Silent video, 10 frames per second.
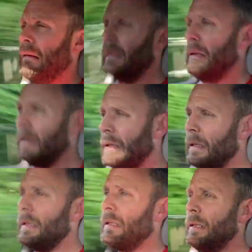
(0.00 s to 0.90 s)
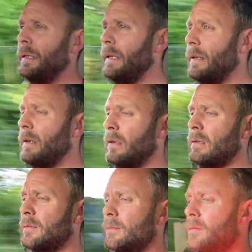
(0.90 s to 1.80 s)
Oh dear.
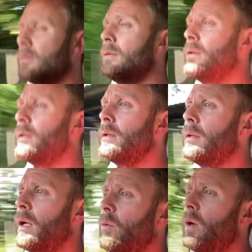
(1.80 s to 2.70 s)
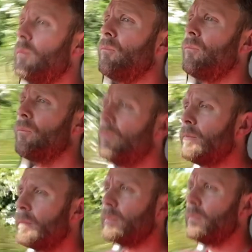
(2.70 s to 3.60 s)
Oh well,
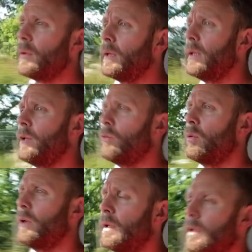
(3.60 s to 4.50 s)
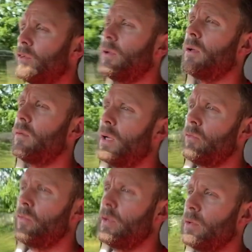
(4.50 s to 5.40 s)
it is what it is. Oh, another
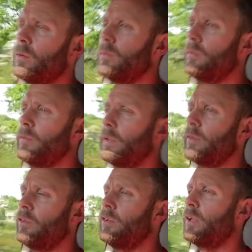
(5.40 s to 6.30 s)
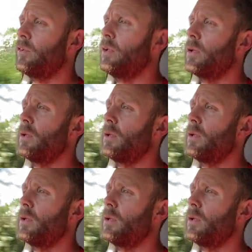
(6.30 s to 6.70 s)
vehicle. Fantastic.